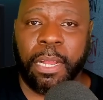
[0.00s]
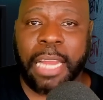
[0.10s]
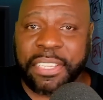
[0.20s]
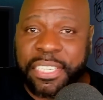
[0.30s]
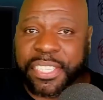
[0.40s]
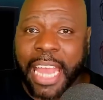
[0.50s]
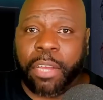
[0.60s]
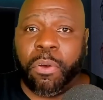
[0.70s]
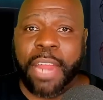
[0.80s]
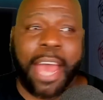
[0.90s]
Let this thing
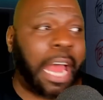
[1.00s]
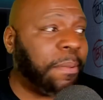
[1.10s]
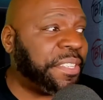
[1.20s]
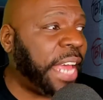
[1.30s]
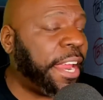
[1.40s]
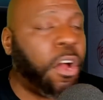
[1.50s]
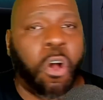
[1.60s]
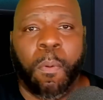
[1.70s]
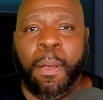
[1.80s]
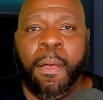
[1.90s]
cool down. I was sat at
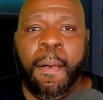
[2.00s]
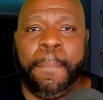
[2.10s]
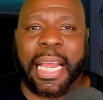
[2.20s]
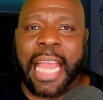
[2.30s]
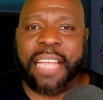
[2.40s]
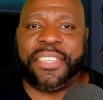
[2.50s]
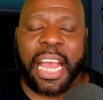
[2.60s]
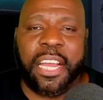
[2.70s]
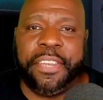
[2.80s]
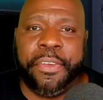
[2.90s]
home, but I can't, I
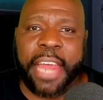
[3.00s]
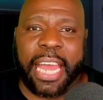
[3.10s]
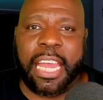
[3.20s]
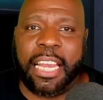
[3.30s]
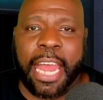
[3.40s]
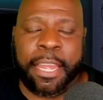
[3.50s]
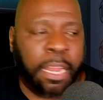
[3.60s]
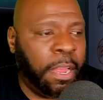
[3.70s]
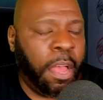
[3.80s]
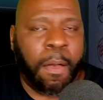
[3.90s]
couldn't do that. I couldn't let
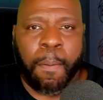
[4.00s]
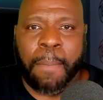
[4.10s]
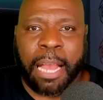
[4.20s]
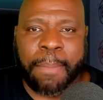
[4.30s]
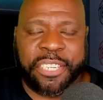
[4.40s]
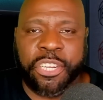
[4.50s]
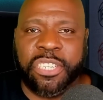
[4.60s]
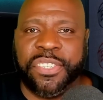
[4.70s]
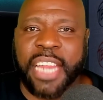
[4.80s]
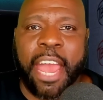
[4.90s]
my, my
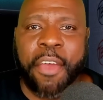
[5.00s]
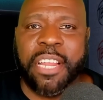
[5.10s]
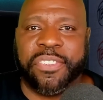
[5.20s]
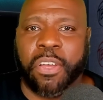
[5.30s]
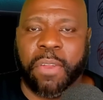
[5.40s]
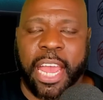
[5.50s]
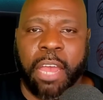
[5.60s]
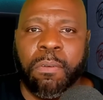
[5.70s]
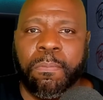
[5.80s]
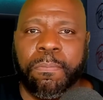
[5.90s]
children's inheritance go to
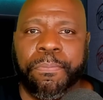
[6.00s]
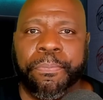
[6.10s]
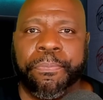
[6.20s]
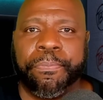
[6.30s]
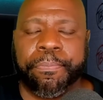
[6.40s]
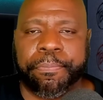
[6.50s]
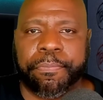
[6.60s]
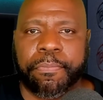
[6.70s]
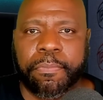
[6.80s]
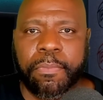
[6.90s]
hell.
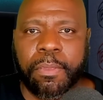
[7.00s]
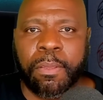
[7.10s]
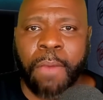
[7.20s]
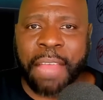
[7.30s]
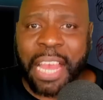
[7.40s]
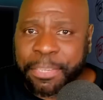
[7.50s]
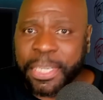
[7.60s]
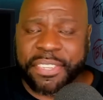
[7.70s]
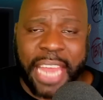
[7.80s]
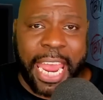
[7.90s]
Right? That's what
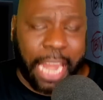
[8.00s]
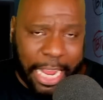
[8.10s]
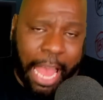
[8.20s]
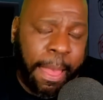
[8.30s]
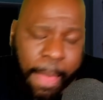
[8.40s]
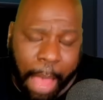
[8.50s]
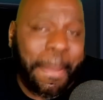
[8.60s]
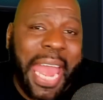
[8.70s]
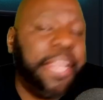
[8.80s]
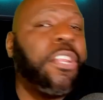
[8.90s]
he's saying. Like I, I'm
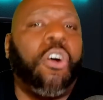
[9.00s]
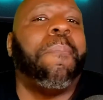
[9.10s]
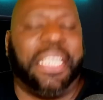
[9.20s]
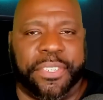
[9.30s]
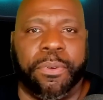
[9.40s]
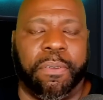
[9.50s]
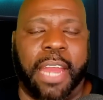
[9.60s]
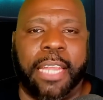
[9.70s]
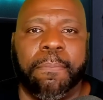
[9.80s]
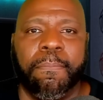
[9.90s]
adding a little bit to it,
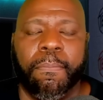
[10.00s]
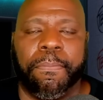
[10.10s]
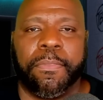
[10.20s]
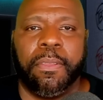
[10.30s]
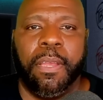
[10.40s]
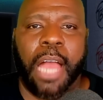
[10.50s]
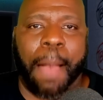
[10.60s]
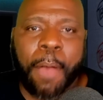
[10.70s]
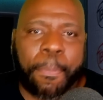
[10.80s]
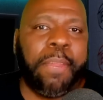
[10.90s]
right?
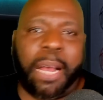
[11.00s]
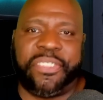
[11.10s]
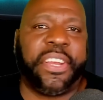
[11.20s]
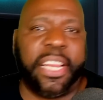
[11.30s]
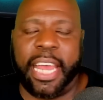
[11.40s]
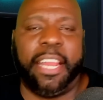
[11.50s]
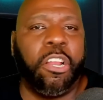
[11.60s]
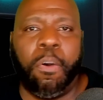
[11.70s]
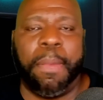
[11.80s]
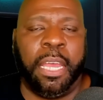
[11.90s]
I'm helping him articulate it a
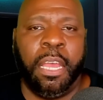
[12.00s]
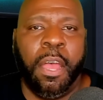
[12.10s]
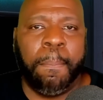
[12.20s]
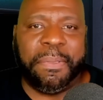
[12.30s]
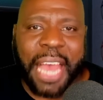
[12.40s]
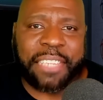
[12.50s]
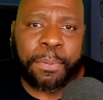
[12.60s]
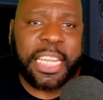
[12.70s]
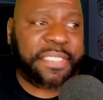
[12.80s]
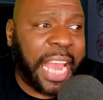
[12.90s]
little bit. But that's
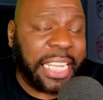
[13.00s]
what he said.